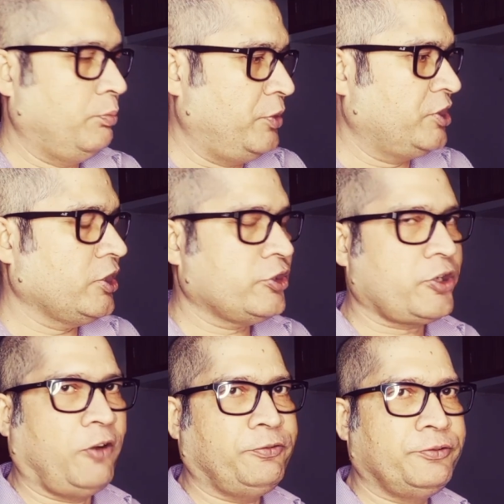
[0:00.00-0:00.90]
The
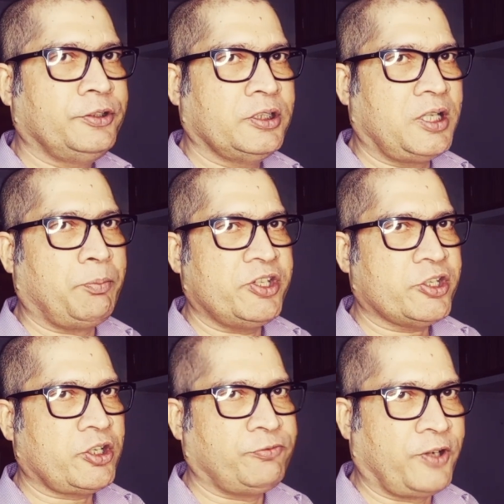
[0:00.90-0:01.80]
pieces
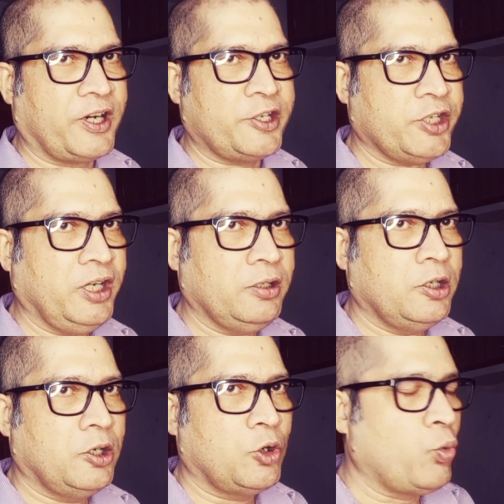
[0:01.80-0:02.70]
of furniture
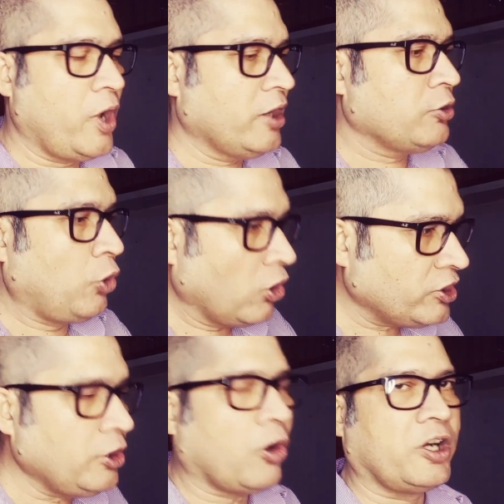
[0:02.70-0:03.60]
were
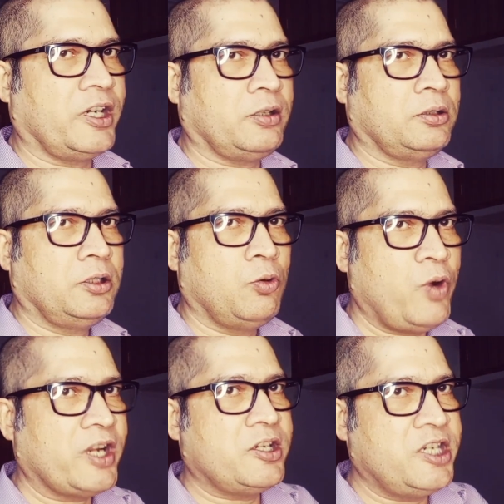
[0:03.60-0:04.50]
not in order,
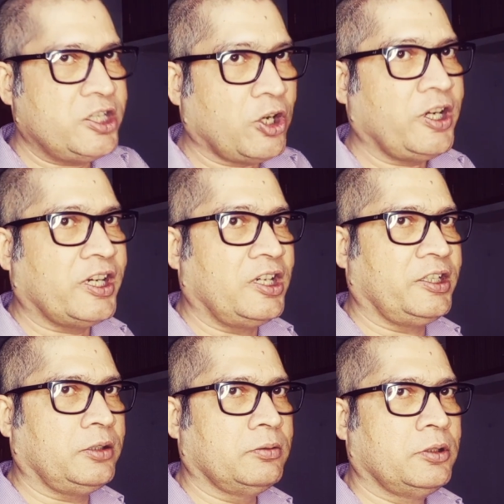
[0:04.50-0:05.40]
were disorderly.